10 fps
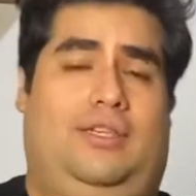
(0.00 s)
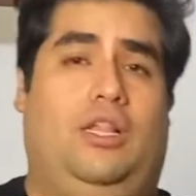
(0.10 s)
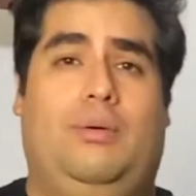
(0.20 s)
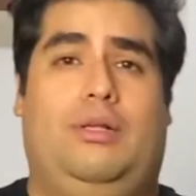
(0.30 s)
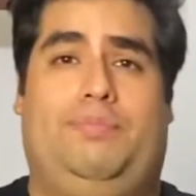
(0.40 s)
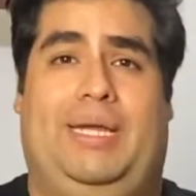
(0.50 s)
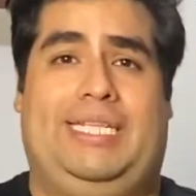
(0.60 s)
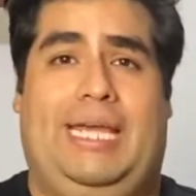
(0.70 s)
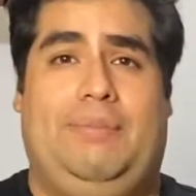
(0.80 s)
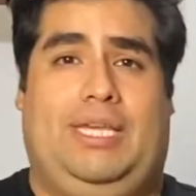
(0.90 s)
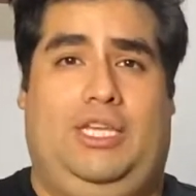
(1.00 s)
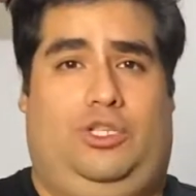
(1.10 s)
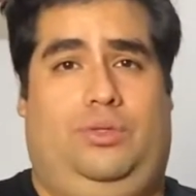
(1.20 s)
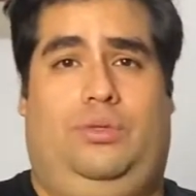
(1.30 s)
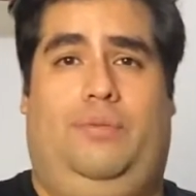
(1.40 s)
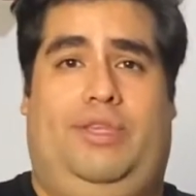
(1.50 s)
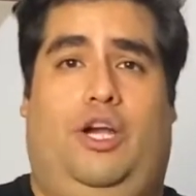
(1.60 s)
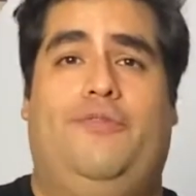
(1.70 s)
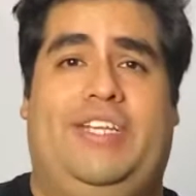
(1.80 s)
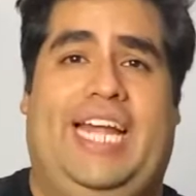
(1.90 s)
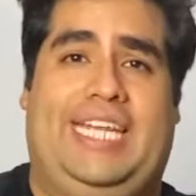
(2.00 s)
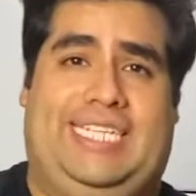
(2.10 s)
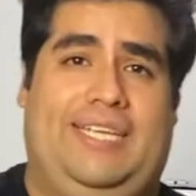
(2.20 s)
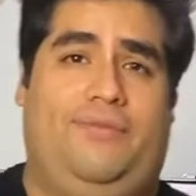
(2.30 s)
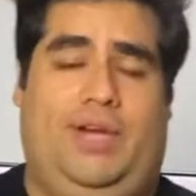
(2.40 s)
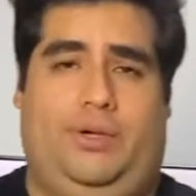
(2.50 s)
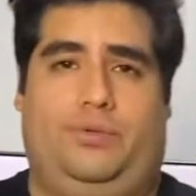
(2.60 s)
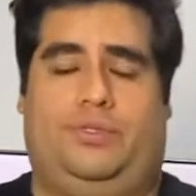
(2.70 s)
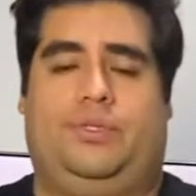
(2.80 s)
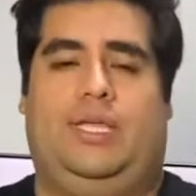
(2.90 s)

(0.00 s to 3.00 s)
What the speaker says: global pandemic issue of the COVID-19 virus.